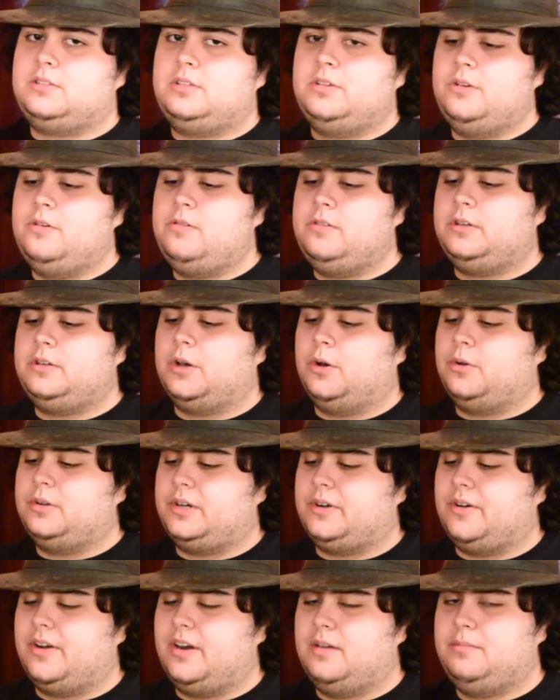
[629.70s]
2: The
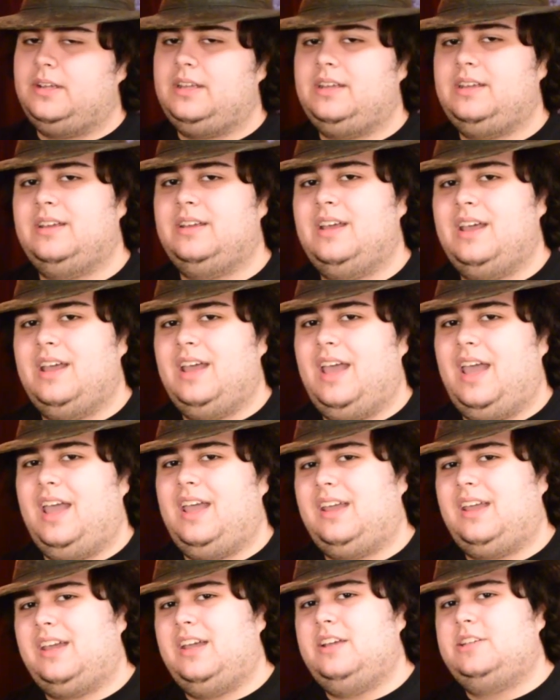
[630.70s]
Golden Army.
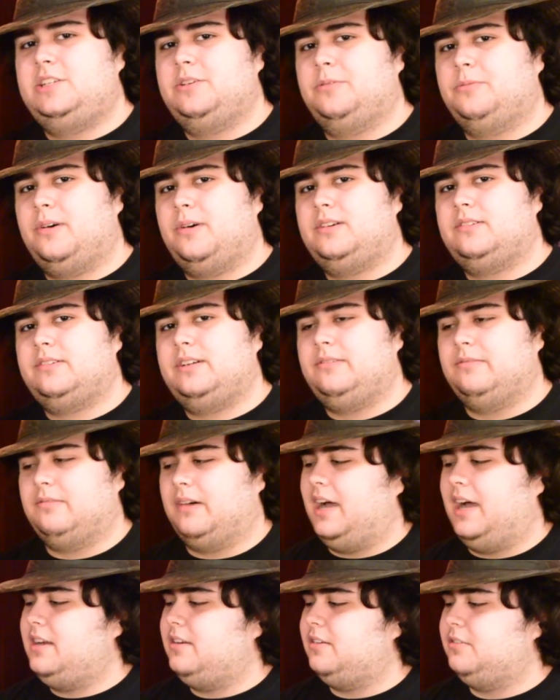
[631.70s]
And in case you're wondering,
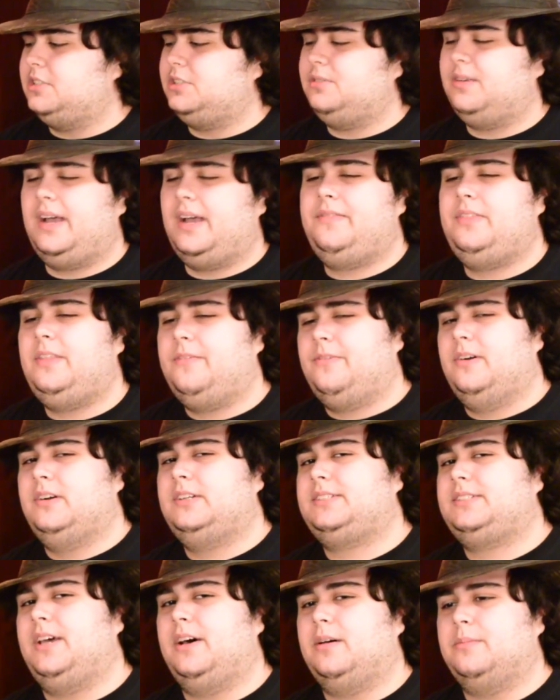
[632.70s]
why don't you have the
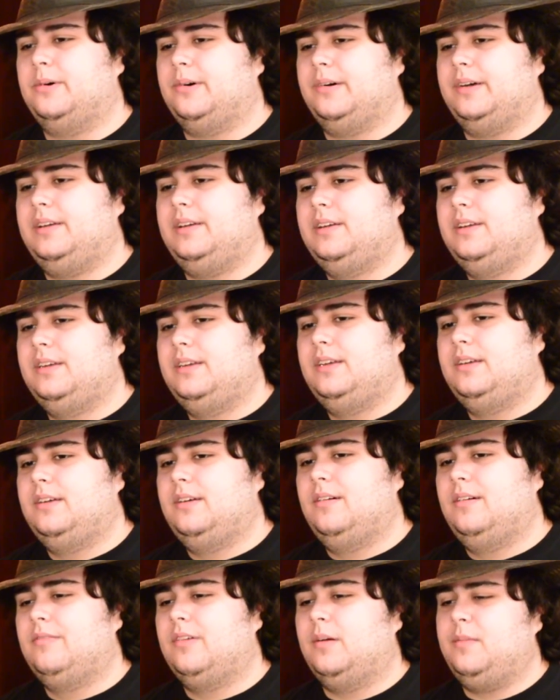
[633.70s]
first Hellboy?
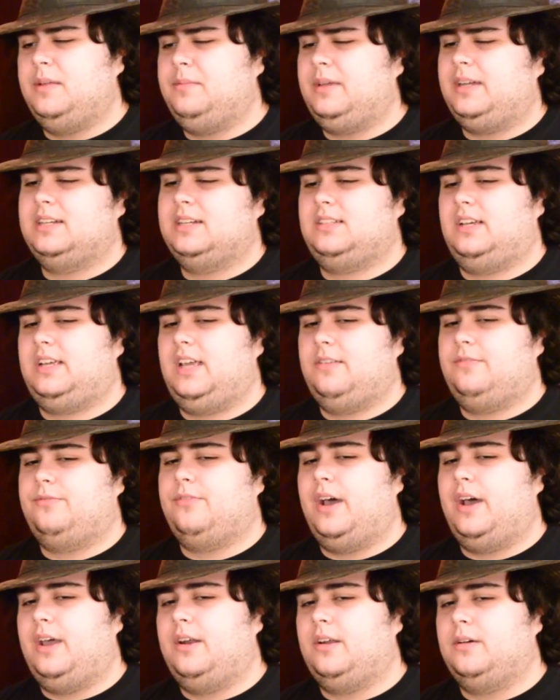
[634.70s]
Well, maybe because I can't
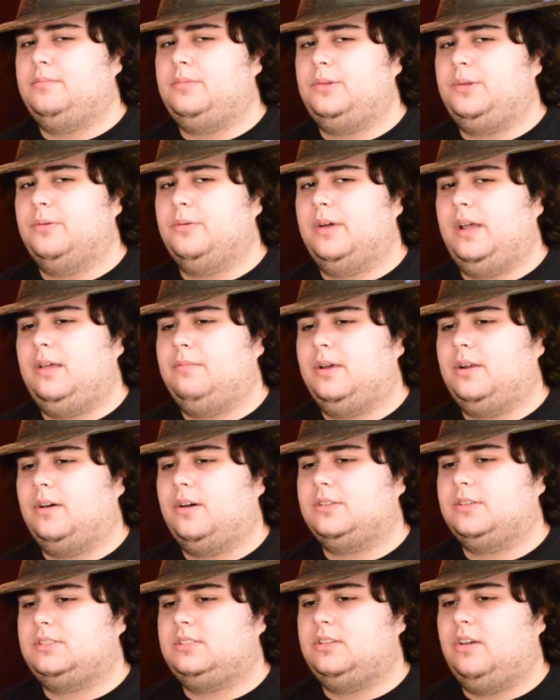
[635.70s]
find it on Blu-ray, but
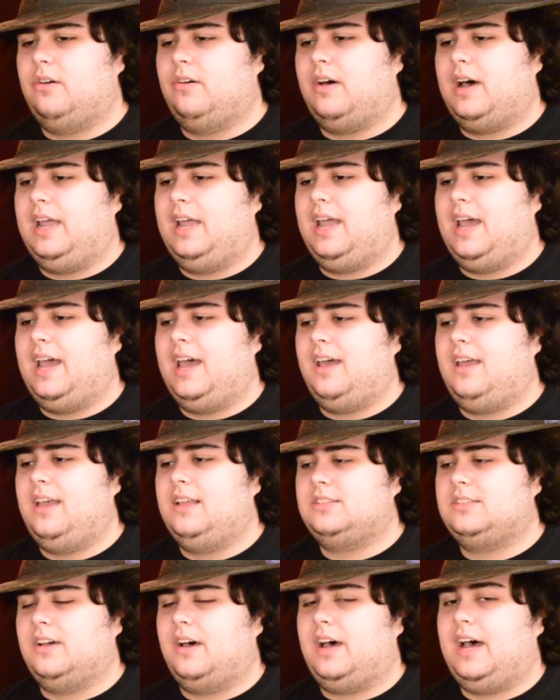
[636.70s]
also I have
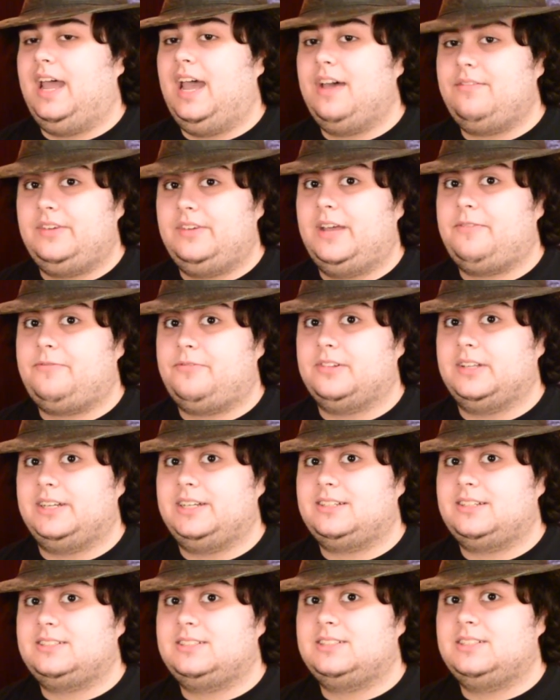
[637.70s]

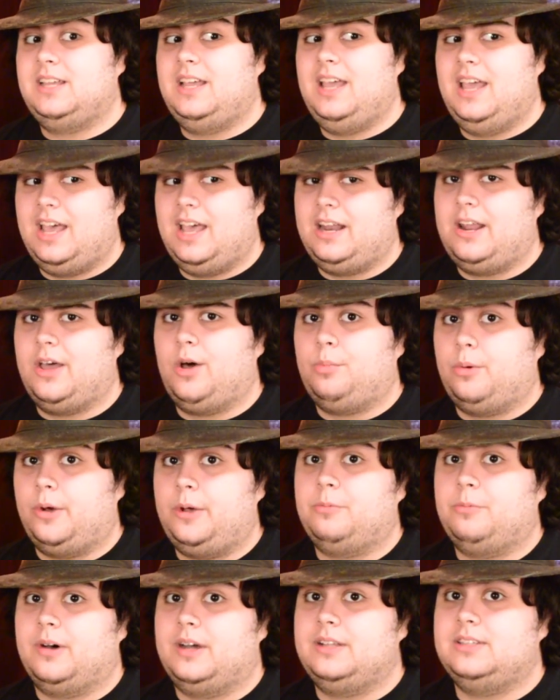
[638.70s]
Netflix, and
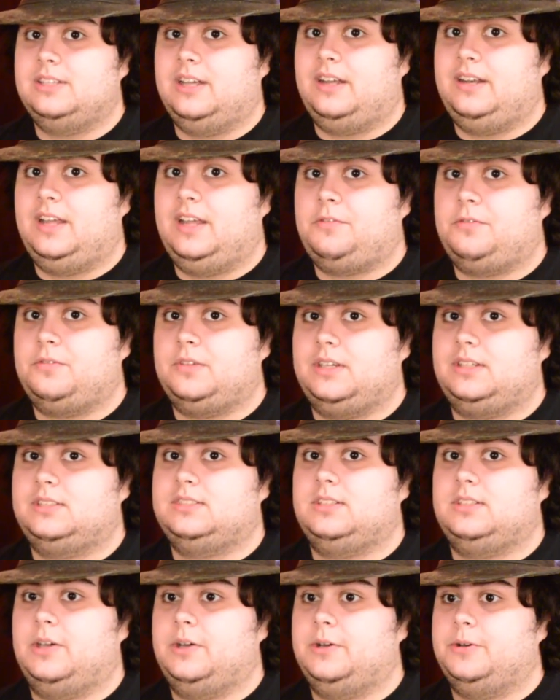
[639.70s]
Hellboy 1's on Netflix,
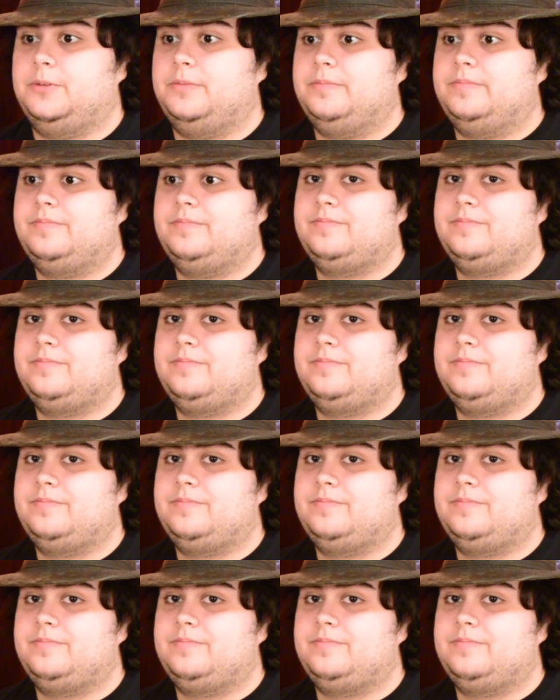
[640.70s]
so